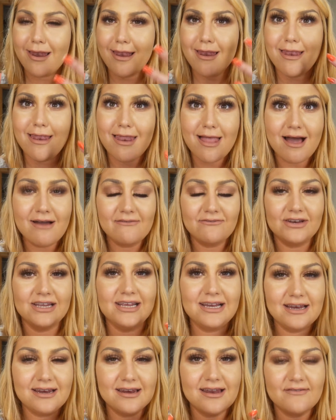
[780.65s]

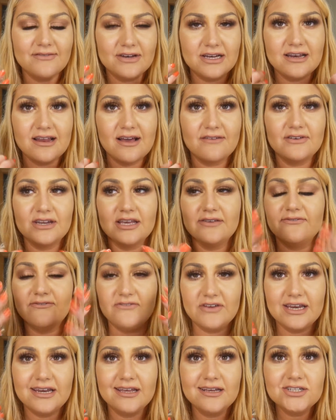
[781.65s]
lovely
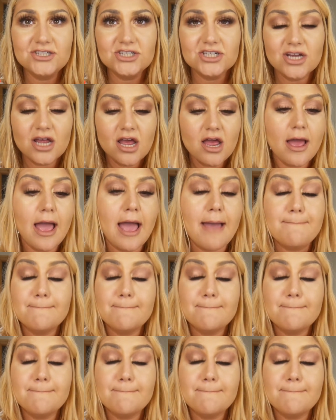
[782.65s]
finish, a